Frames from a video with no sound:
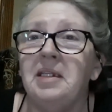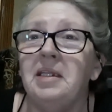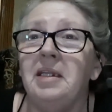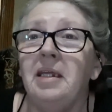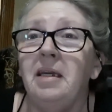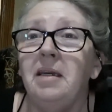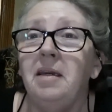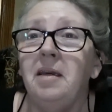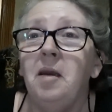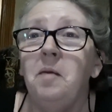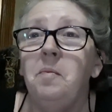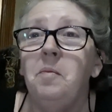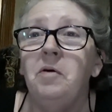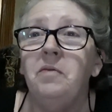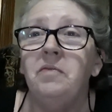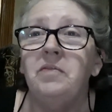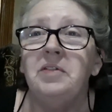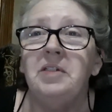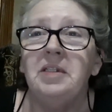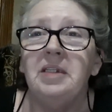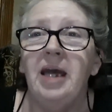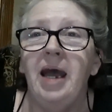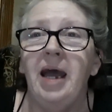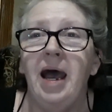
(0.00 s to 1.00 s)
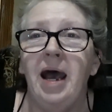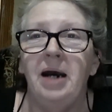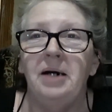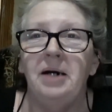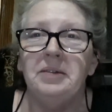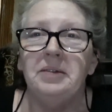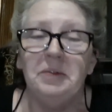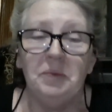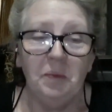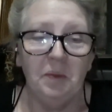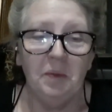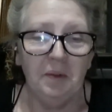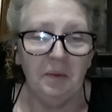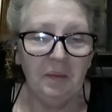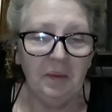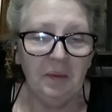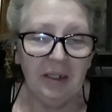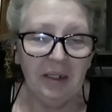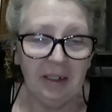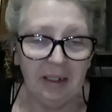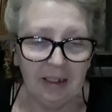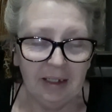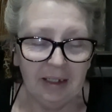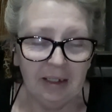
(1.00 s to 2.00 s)
They came over to the house one
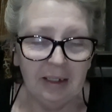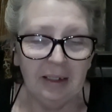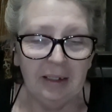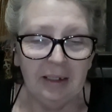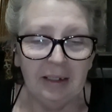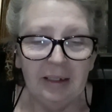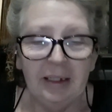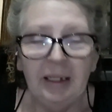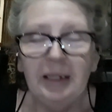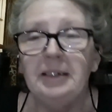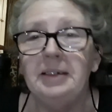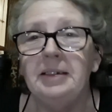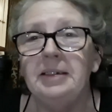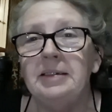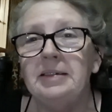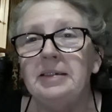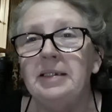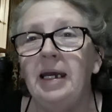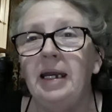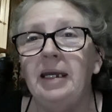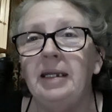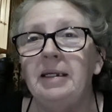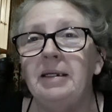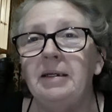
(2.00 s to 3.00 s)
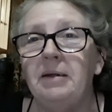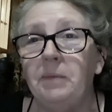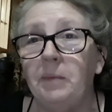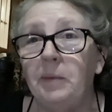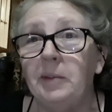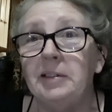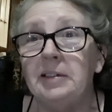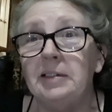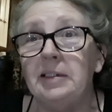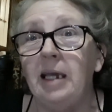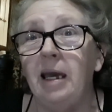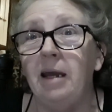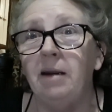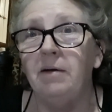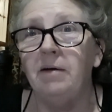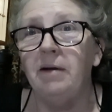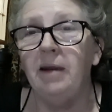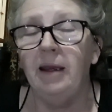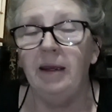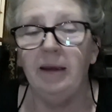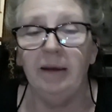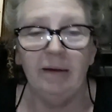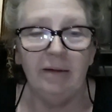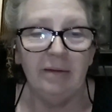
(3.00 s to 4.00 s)
weekend and they decided, or one
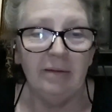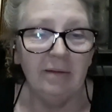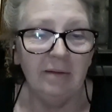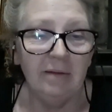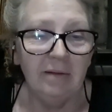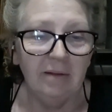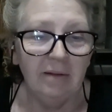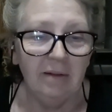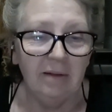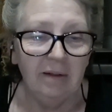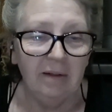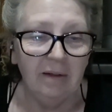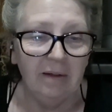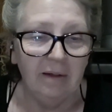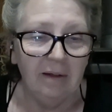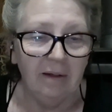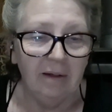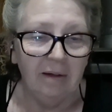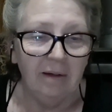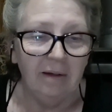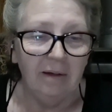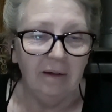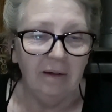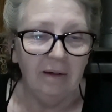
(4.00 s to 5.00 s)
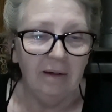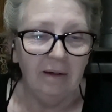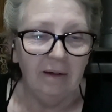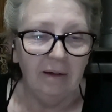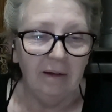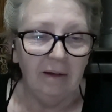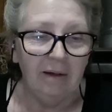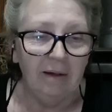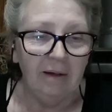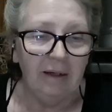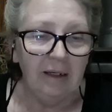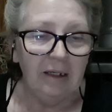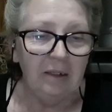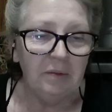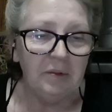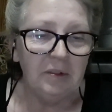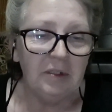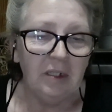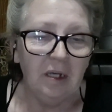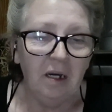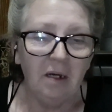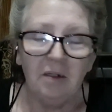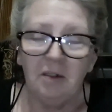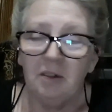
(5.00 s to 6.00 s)
Saturday, and he was
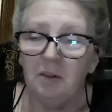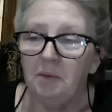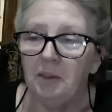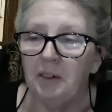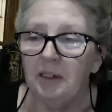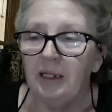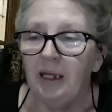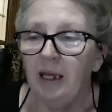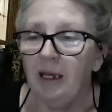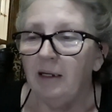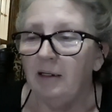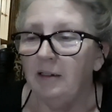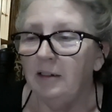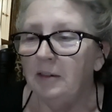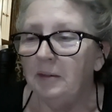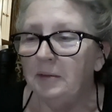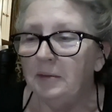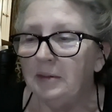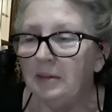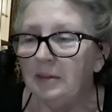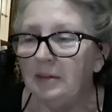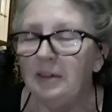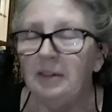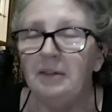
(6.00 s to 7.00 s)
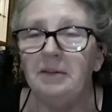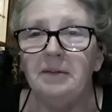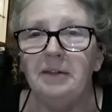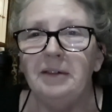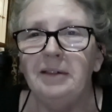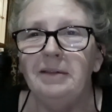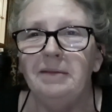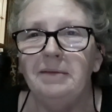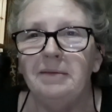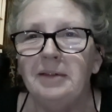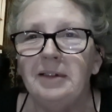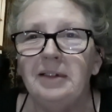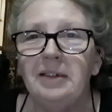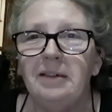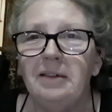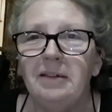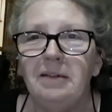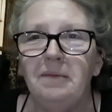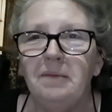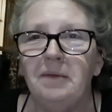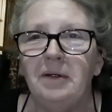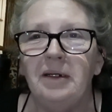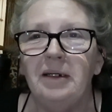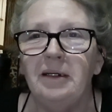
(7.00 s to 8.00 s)
talking to my dad, and he was, he really
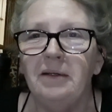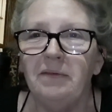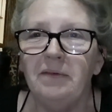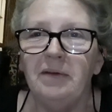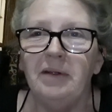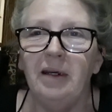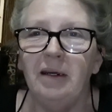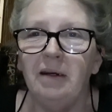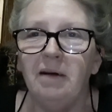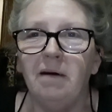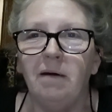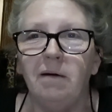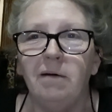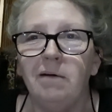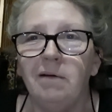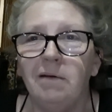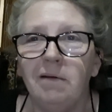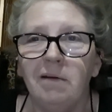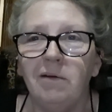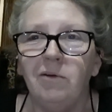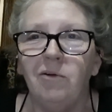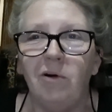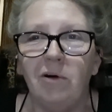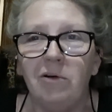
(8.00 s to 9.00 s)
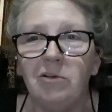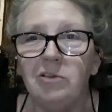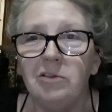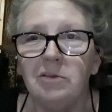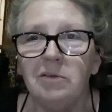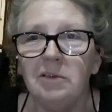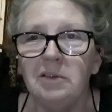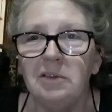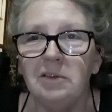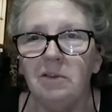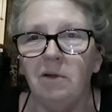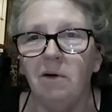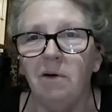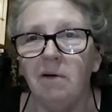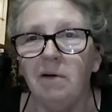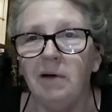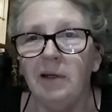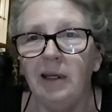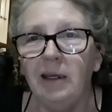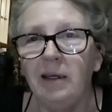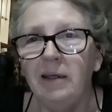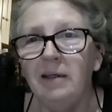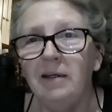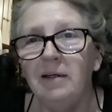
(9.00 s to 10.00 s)
didn't want to have to take her to the grocery store
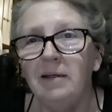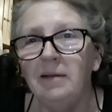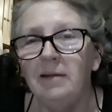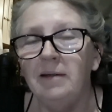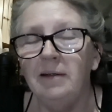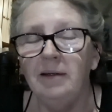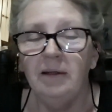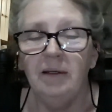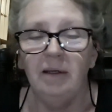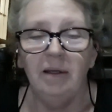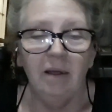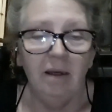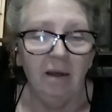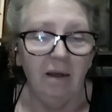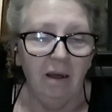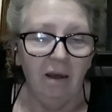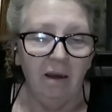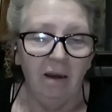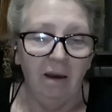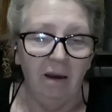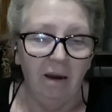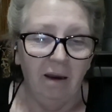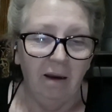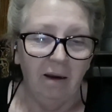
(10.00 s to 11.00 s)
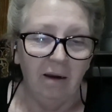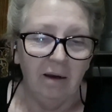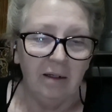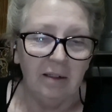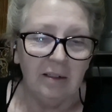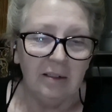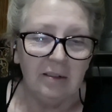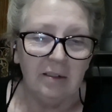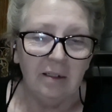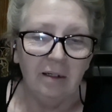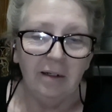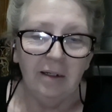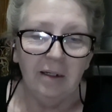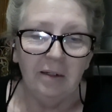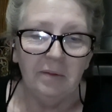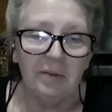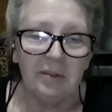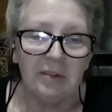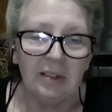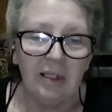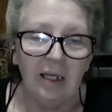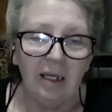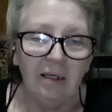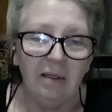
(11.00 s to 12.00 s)
again. So he
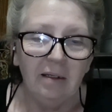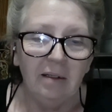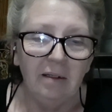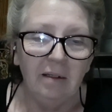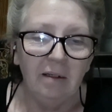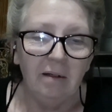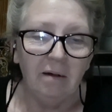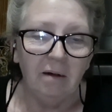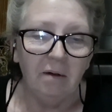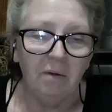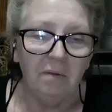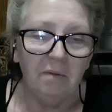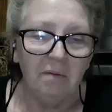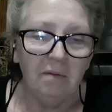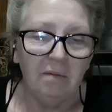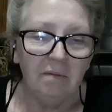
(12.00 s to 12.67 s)
was like, why